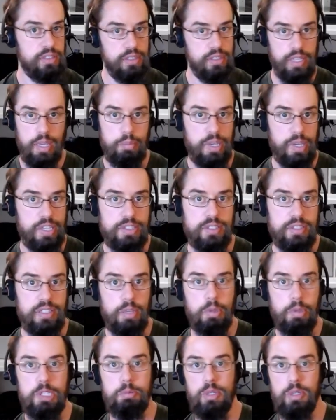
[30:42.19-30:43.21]
that makes
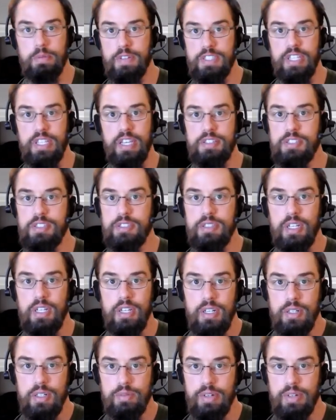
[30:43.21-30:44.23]
perfect sense,
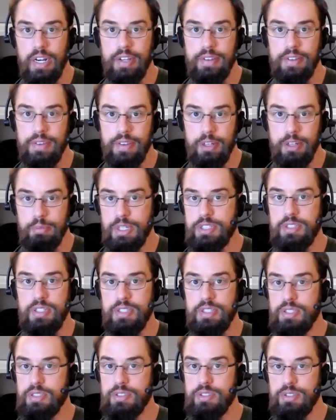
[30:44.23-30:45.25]
right? Their mission
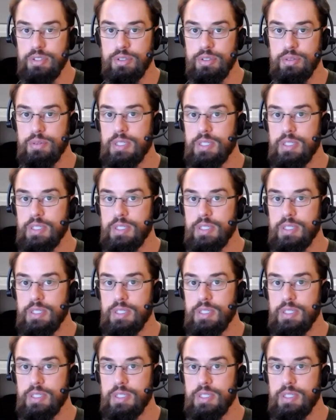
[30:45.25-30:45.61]
isn't to